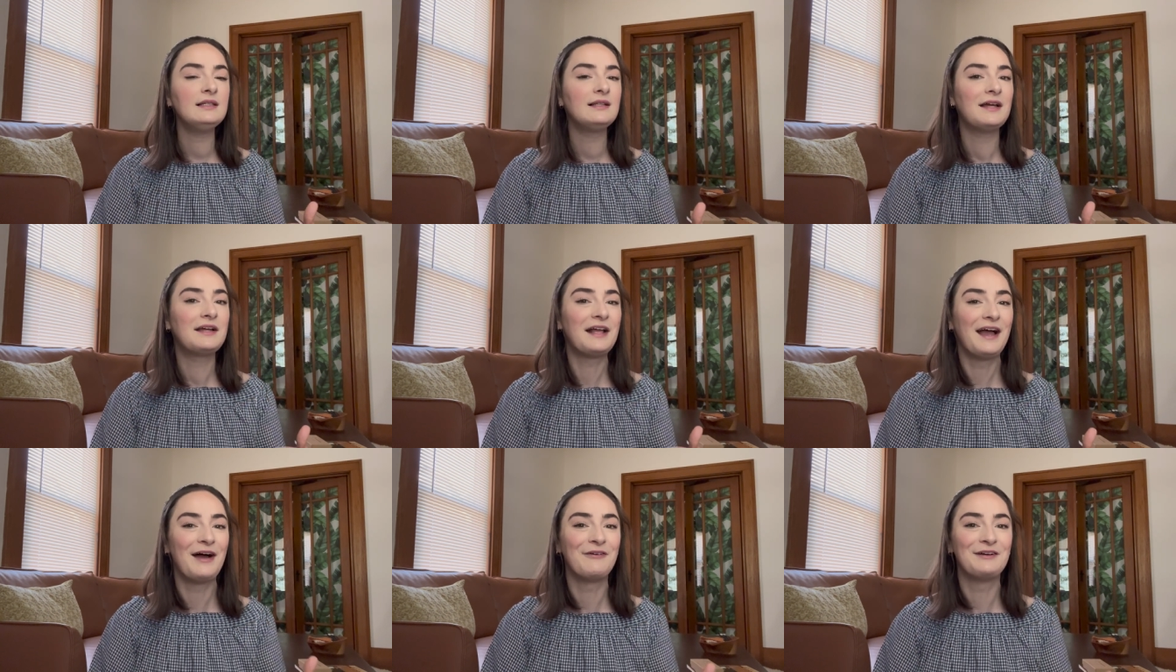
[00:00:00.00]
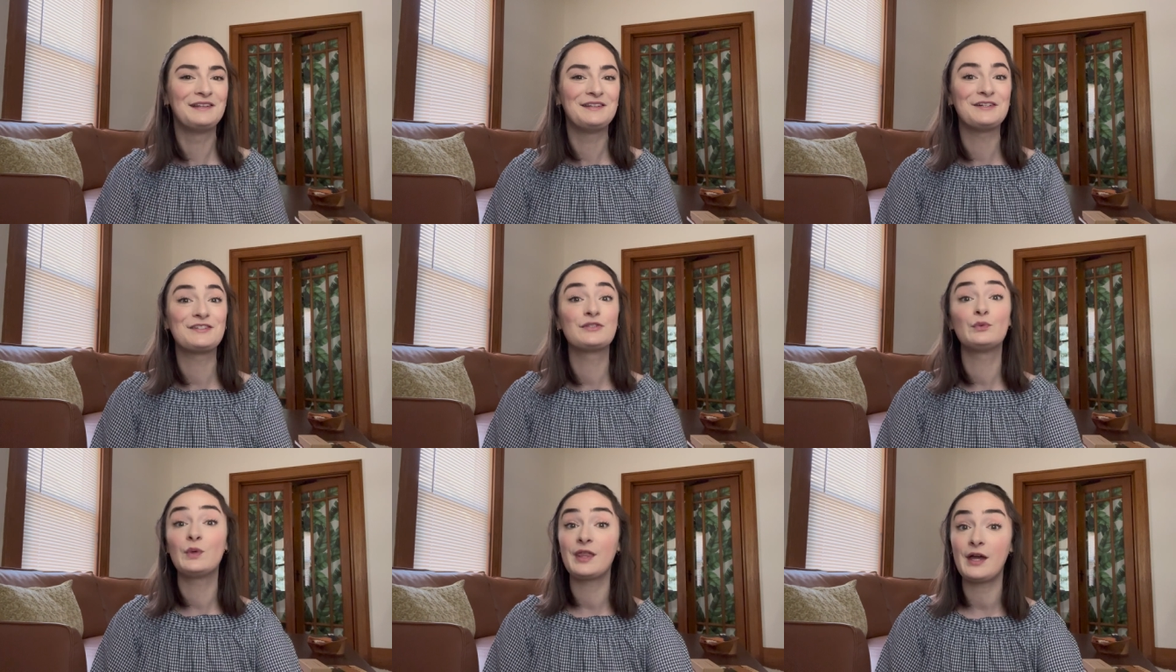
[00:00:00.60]
like how it looks
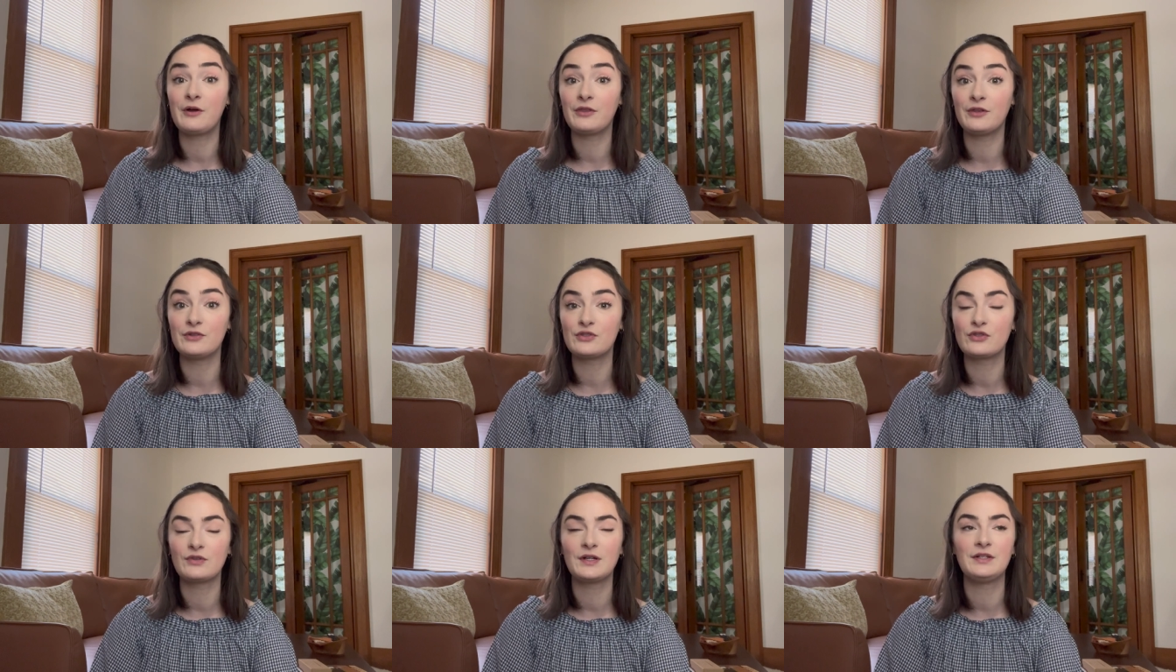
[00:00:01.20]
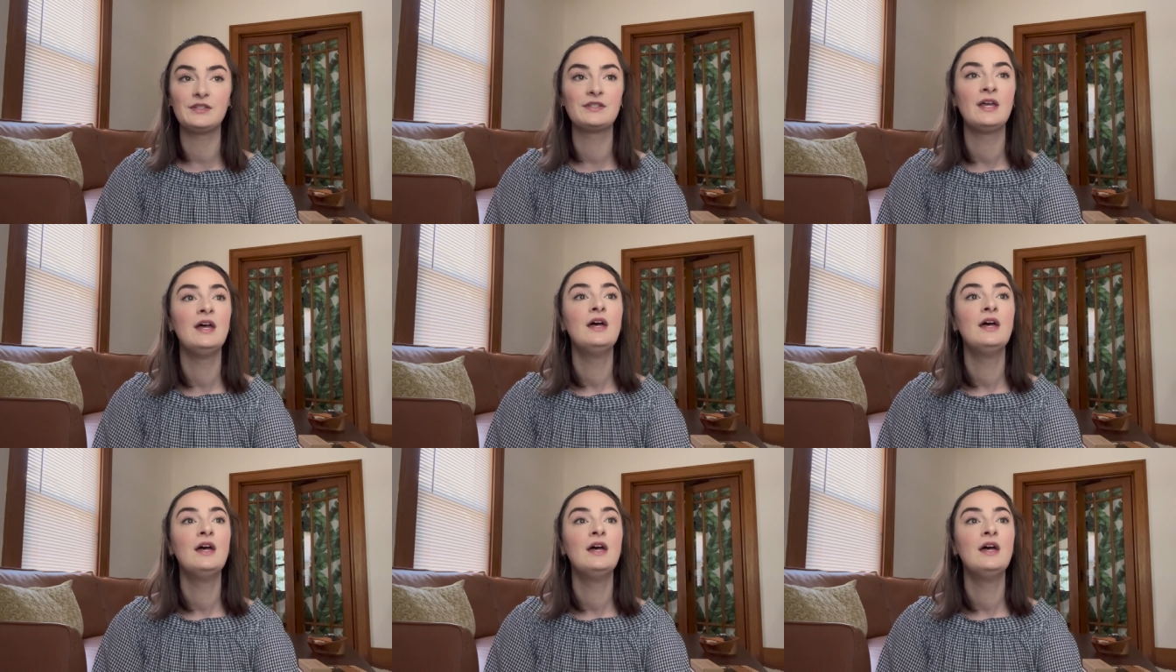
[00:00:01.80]
without those frills.